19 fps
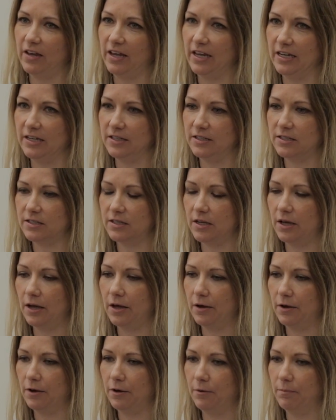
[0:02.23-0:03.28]
phase
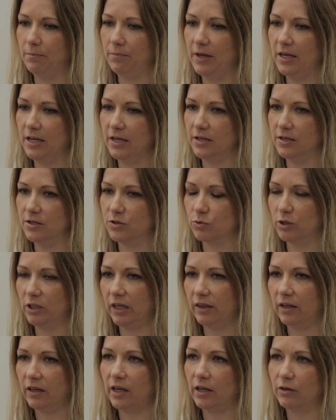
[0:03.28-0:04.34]
is
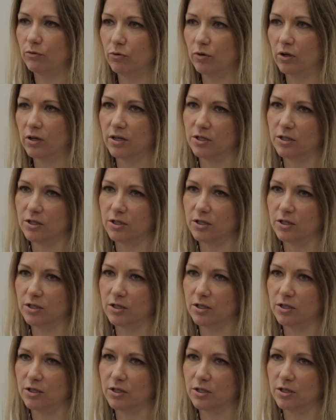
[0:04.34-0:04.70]
really thinking through the